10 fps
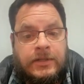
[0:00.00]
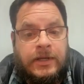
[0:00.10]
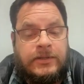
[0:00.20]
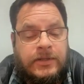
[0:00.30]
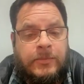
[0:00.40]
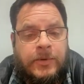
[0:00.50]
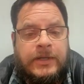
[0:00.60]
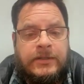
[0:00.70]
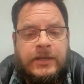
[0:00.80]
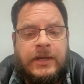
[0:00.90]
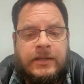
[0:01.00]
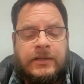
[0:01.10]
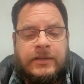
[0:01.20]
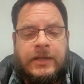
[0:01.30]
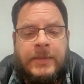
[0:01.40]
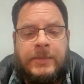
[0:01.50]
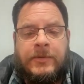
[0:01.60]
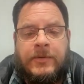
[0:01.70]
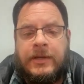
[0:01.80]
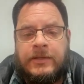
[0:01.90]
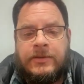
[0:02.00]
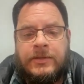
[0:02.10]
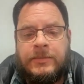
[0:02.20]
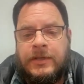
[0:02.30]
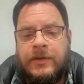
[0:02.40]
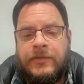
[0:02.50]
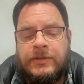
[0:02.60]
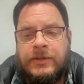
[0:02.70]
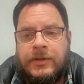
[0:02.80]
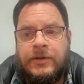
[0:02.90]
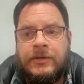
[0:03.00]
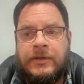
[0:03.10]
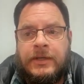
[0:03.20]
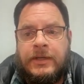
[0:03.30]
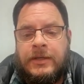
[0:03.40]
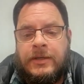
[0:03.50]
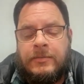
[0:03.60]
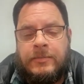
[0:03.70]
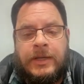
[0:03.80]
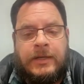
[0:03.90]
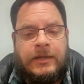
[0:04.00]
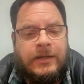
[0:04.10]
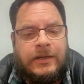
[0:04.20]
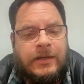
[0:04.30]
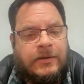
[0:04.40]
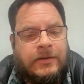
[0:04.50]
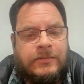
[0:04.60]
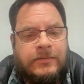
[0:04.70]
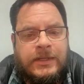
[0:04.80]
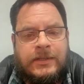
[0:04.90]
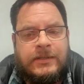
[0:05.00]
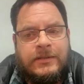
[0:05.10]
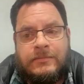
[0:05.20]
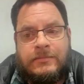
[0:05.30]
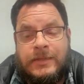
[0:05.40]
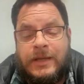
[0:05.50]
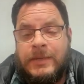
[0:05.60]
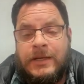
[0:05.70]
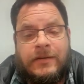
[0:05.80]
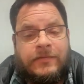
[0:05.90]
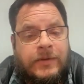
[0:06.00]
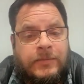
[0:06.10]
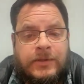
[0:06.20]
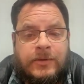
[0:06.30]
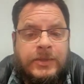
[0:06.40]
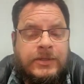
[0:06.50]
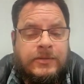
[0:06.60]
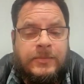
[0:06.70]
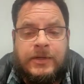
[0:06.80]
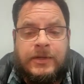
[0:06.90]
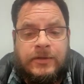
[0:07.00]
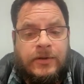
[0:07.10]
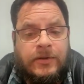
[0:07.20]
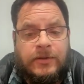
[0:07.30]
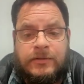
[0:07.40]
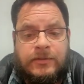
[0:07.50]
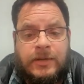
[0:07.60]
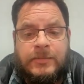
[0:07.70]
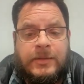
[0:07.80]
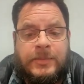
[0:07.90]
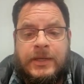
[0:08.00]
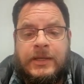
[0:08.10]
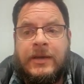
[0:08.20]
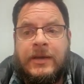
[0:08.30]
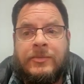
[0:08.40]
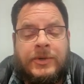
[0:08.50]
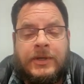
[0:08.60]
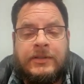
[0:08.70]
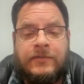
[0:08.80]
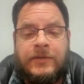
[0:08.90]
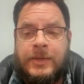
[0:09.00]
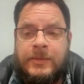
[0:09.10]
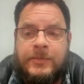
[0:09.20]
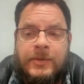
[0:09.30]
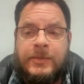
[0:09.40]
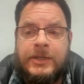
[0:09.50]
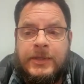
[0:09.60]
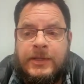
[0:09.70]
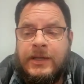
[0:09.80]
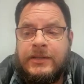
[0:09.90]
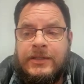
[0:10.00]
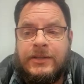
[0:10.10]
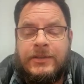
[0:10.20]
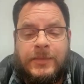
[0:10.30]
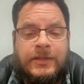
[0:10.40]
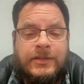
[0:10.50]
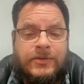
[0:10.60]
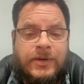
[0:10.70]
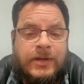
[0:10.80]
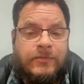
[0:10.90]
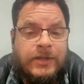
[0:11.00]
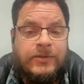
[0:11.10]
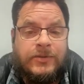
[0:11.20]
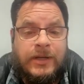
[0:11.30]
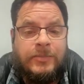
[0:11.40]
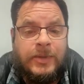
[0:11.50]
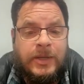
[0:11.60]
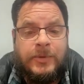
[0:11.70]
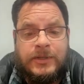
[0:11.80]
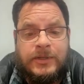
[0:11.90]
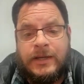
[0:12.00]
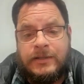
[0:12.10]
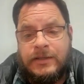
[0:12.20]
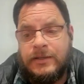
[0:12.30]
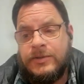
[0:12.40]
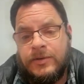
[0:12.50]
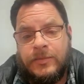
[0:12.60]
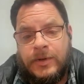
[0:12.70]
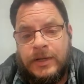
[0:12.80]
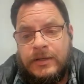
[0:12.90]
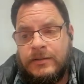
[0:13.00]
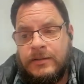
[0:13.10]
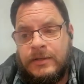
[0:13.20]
in some ways, yeah, that may be right. There's something there for us to learn. But in another sense, that may not fit with your business model at all. It may be counterproductive. You may spend the next 6 months trying to retrain people to act in a certain way